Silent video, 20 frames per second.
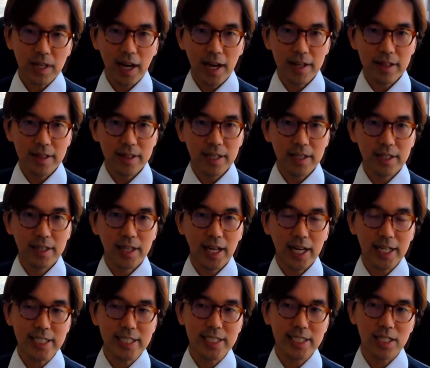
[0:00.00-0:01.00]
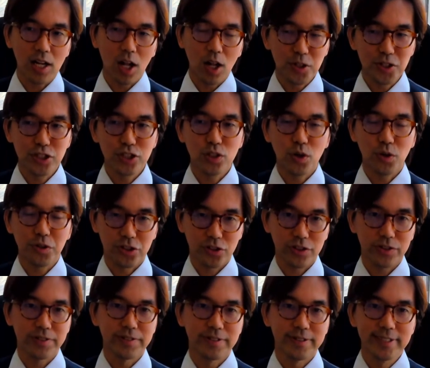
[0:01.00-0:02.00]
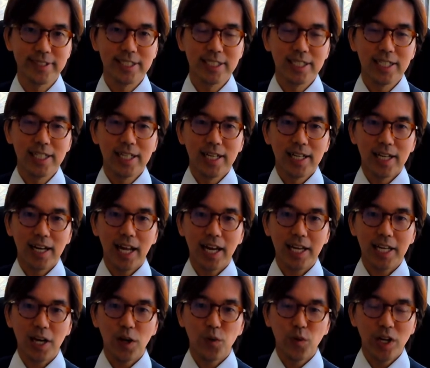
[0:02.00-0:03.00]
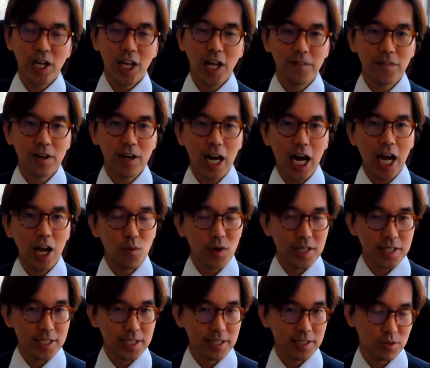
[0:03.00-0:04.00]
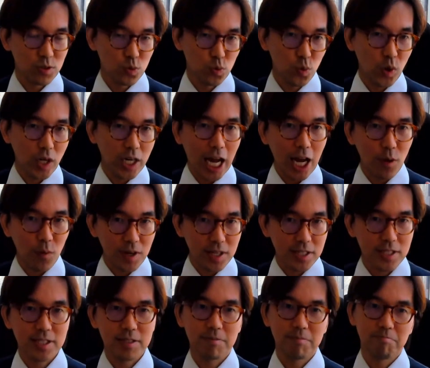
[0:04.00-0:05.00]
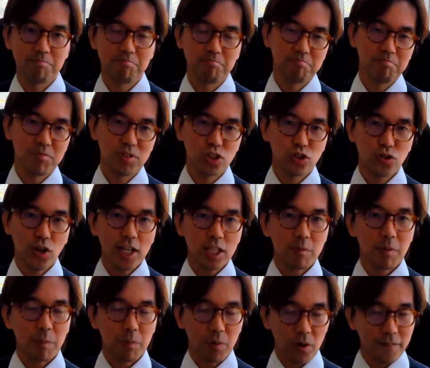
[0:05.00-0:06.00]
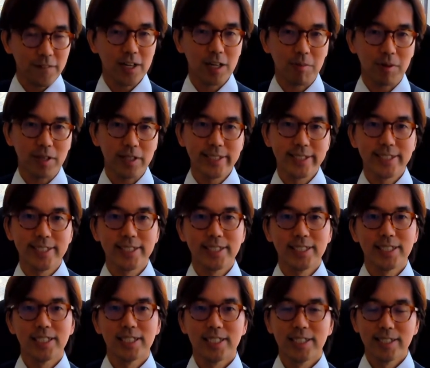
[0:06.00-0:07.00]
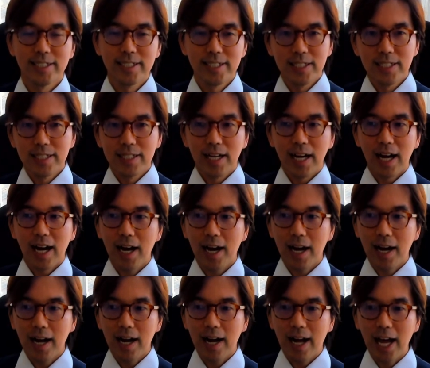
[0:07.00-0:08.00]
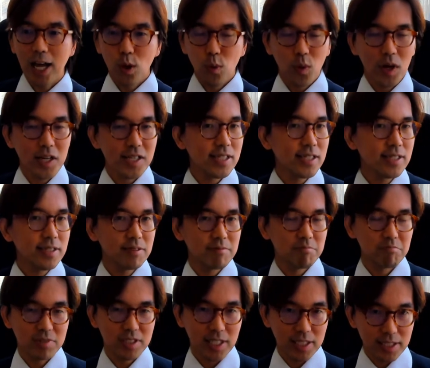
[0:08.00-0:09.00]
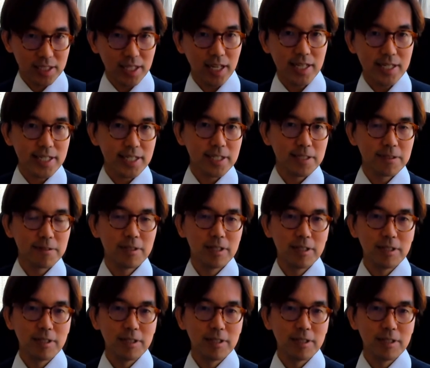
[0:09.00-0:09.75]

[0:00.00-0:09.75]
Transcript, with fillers: I think that's also true. Like uh, whenever I was, when I was trying to be profitable, uh, I wasn't success.